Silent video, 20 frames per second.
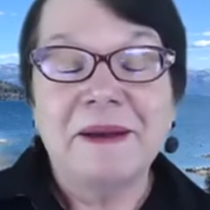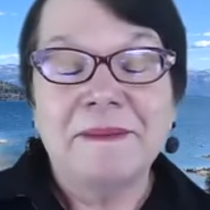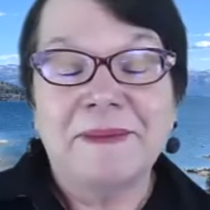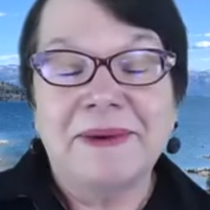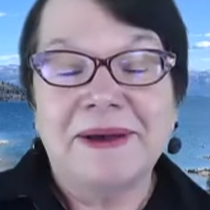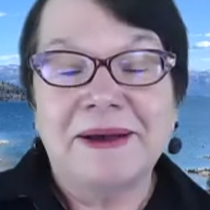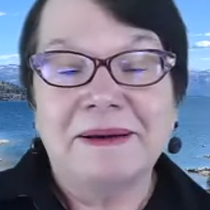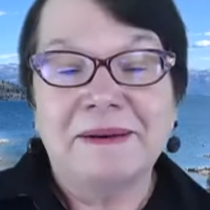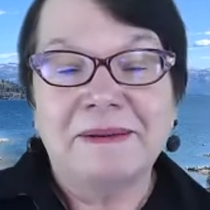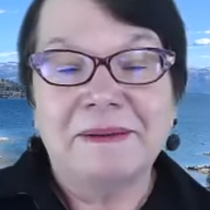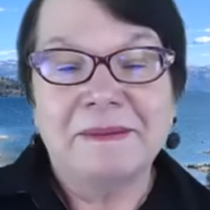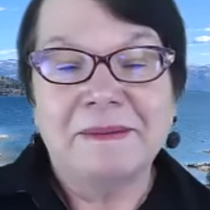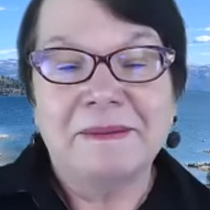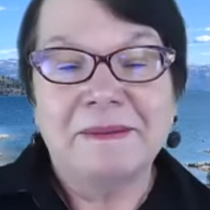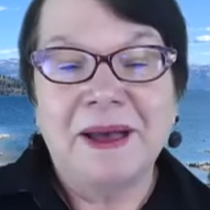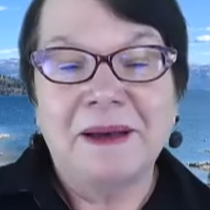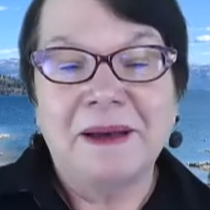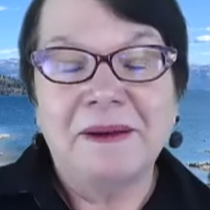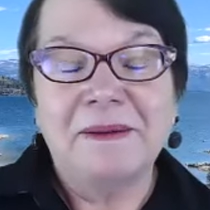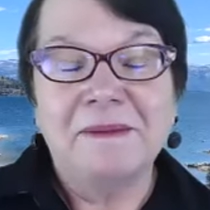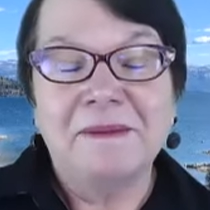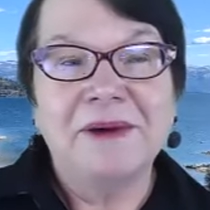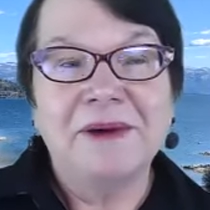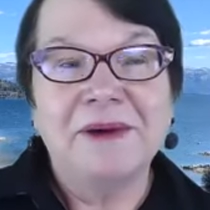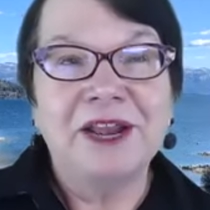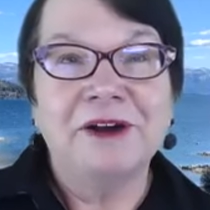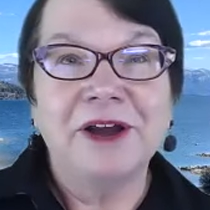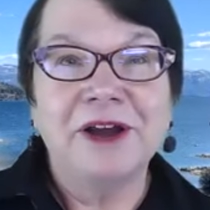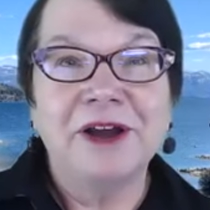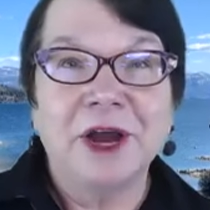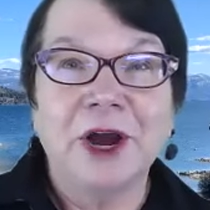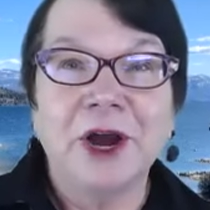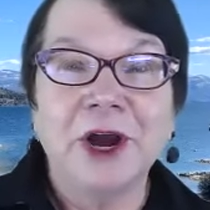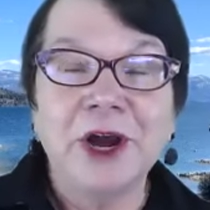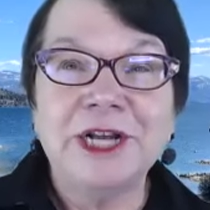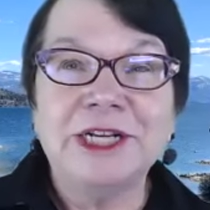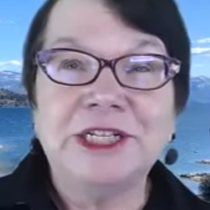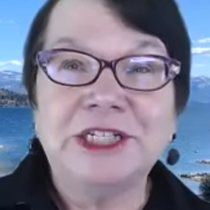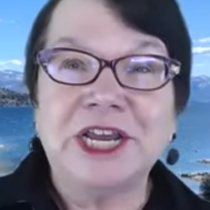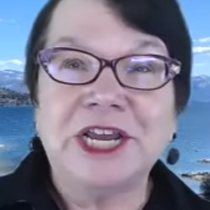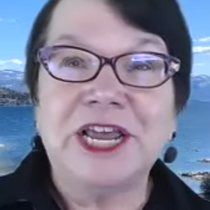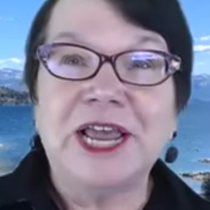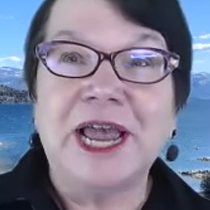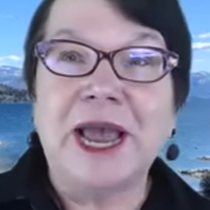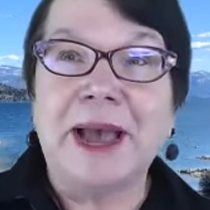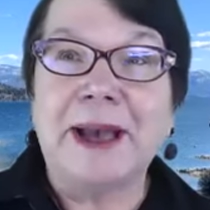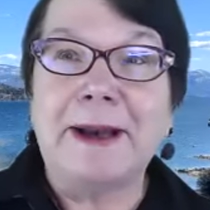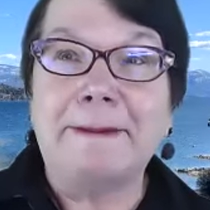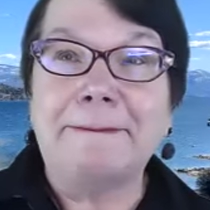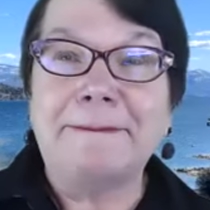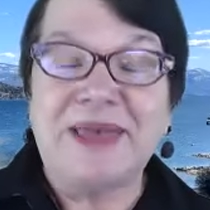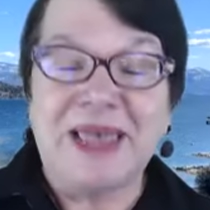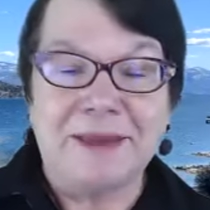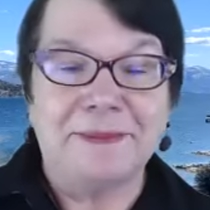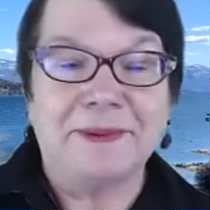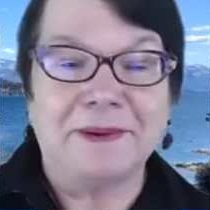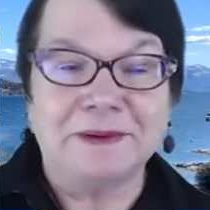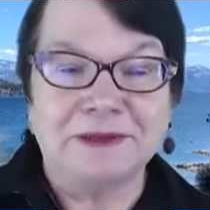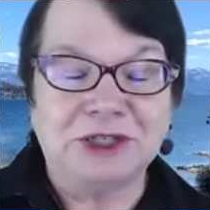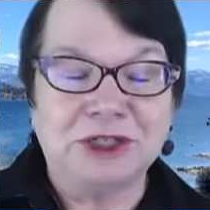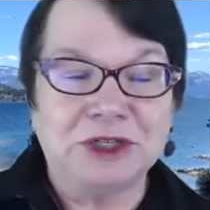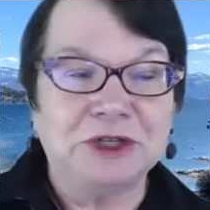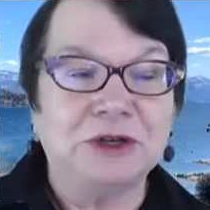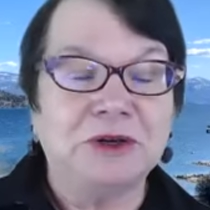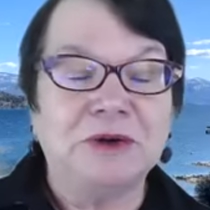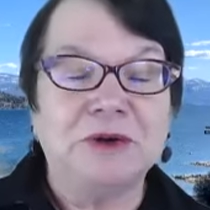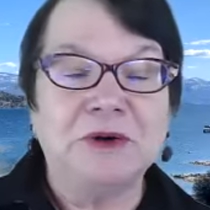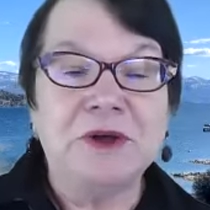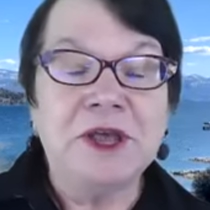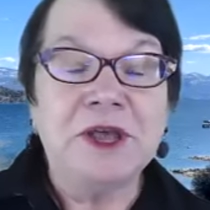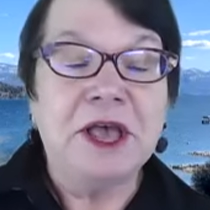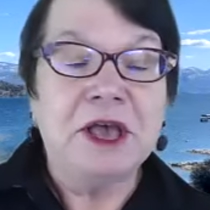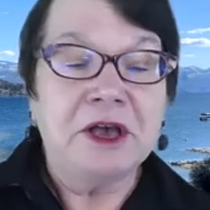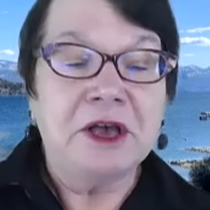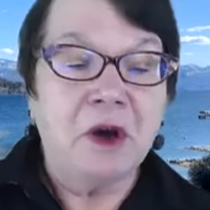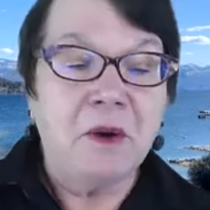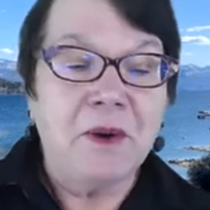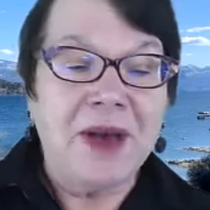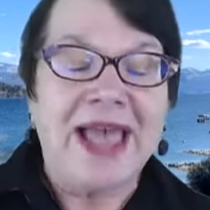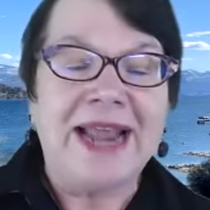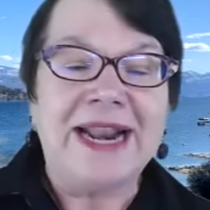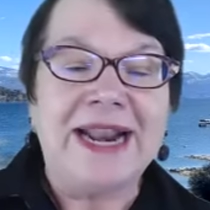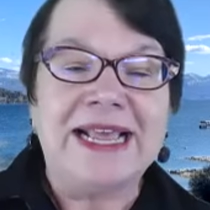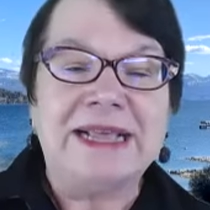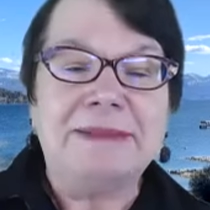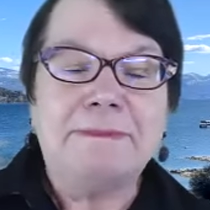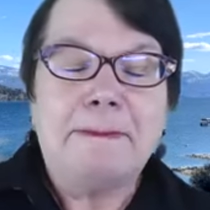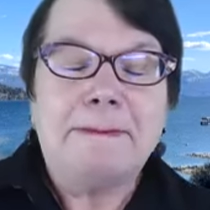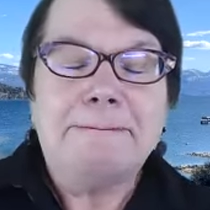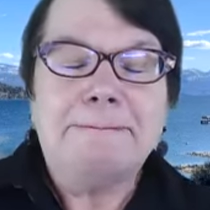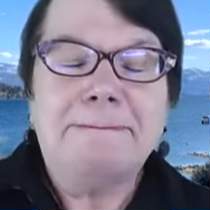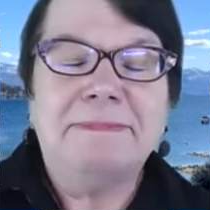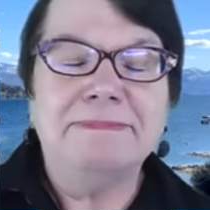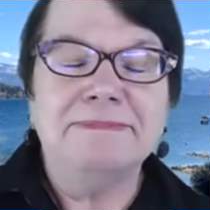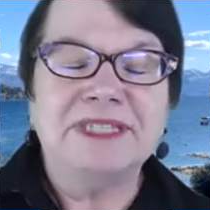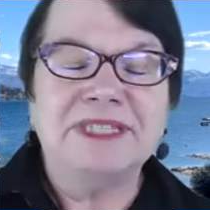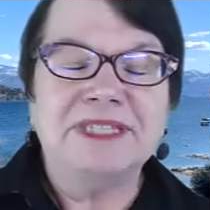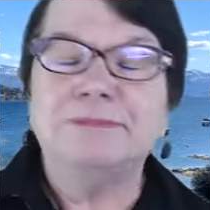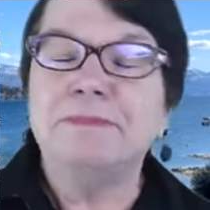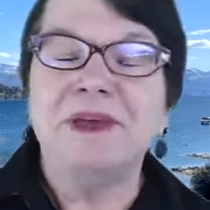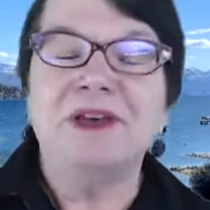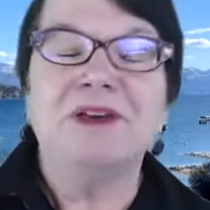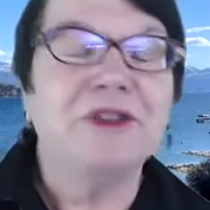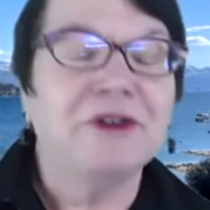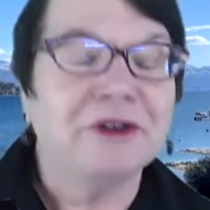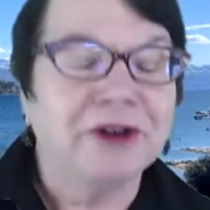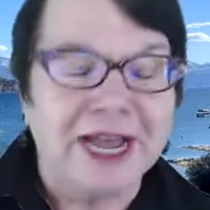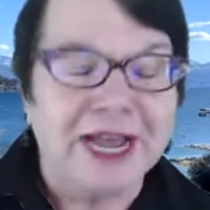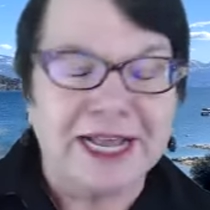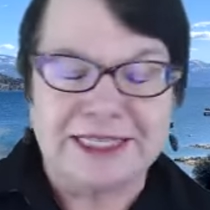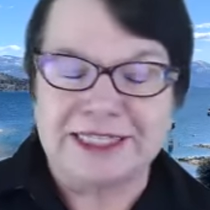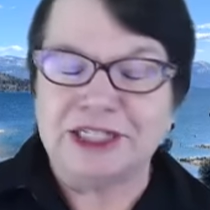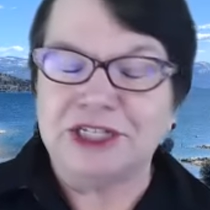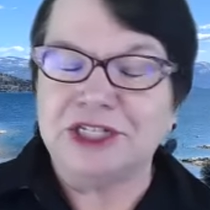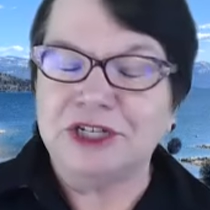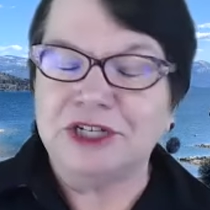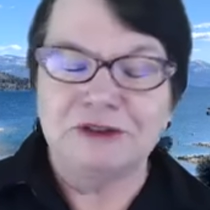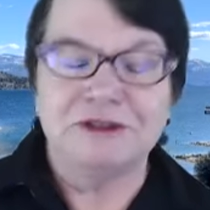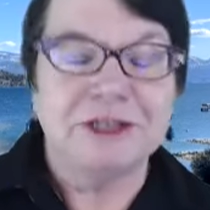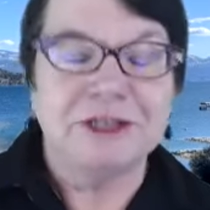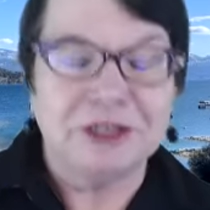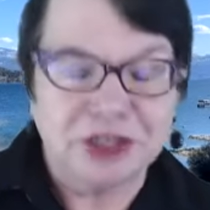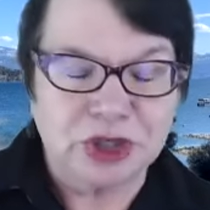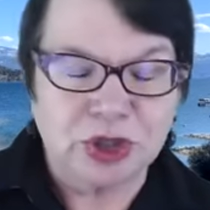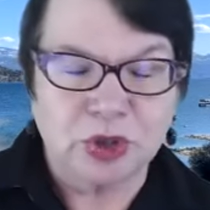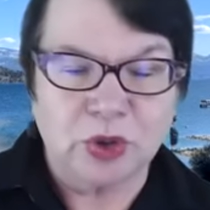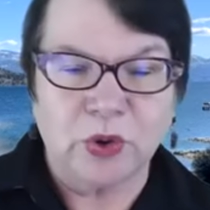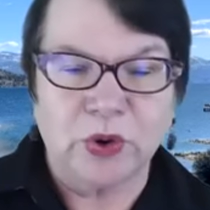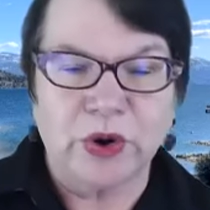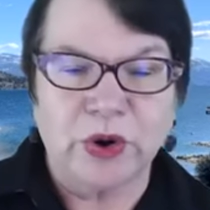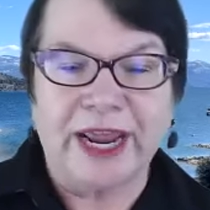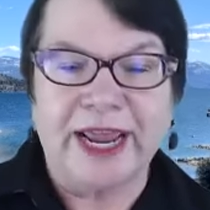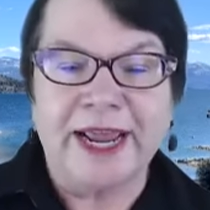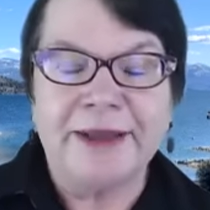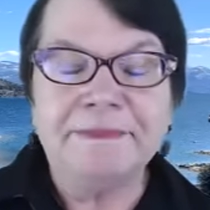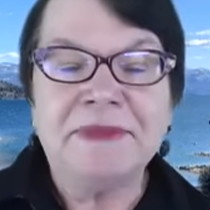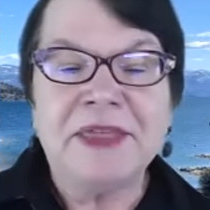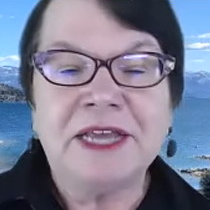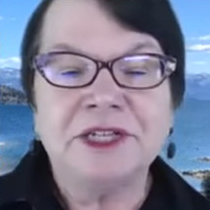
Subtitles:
But when you're encouraging people to go ahead and spill their guts, do the story,